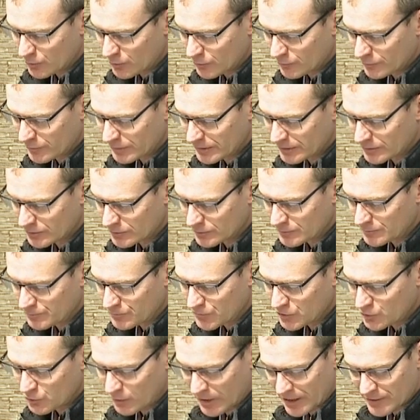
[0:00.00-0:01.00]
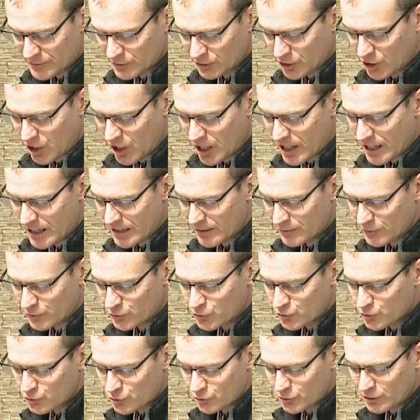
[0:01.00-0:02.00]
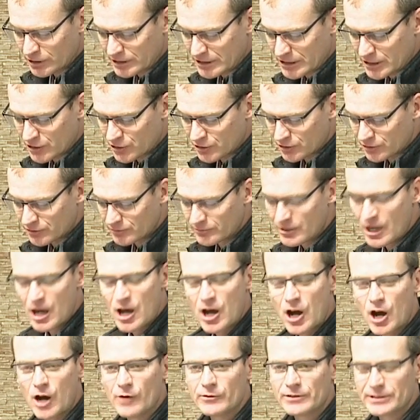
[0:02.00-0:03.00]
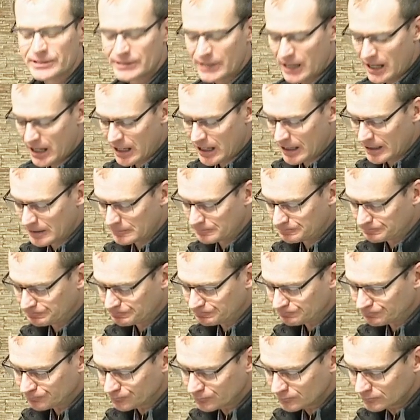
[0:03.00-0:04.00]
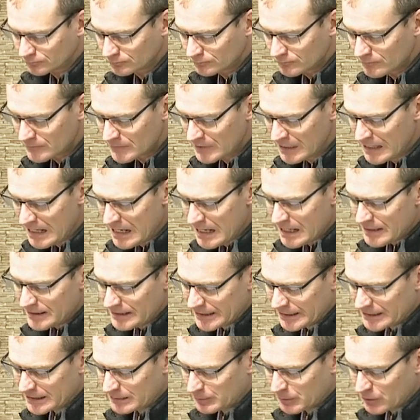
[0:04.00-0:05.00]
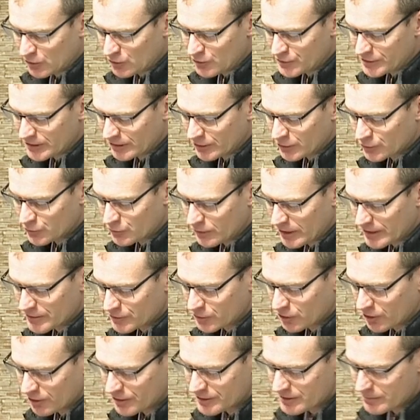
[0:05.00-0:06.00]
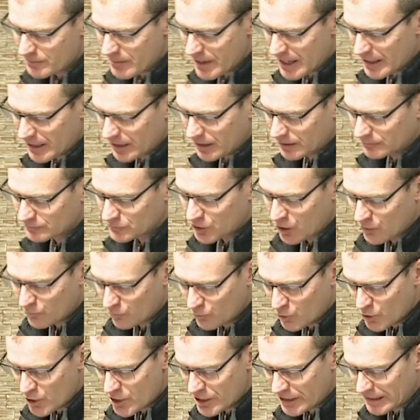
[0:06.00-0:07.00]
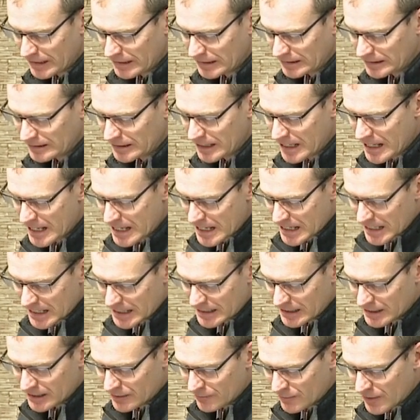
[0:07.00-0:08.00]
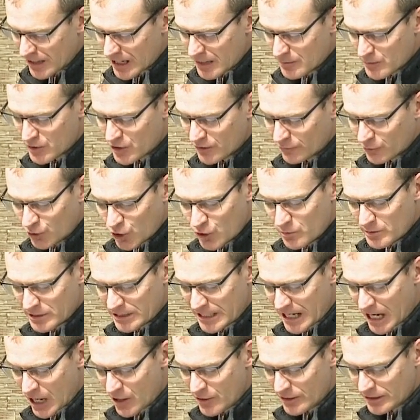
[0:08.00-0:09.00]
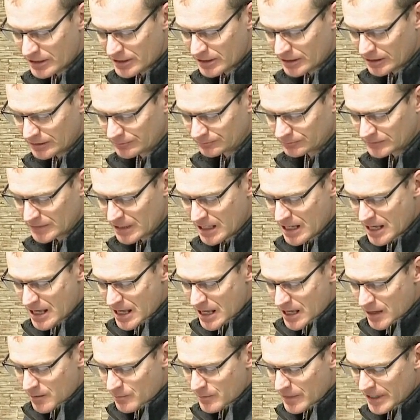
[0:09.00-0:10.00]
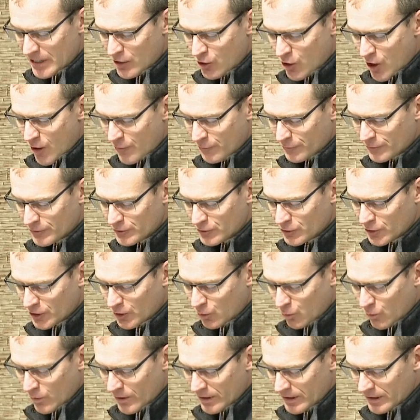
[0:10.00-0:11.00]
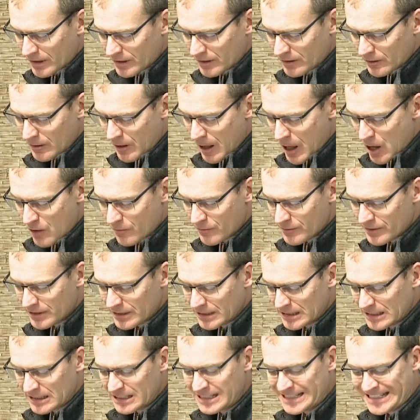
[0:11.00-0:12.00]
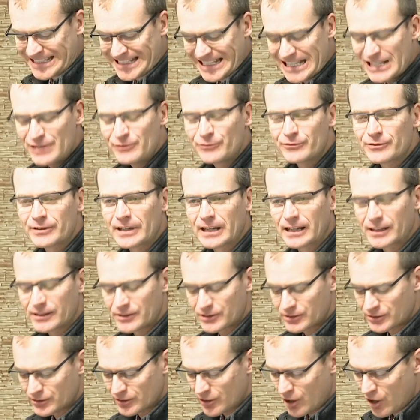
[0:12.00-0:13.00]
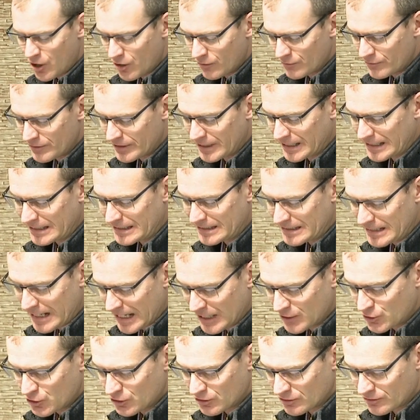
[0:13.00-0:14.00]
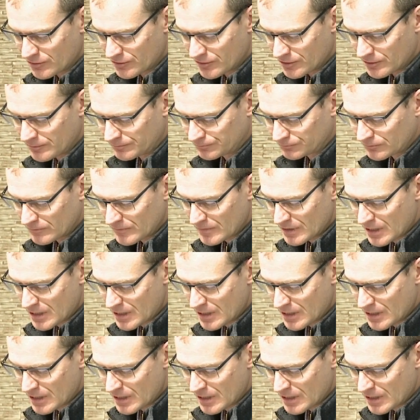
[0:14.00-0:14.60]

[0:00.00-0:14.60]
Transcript: that revealed to Hezekiah the true condition of his heart. The experience illustrates God's manner of working in the development of human character. Men are often not aware of the defects of their natures.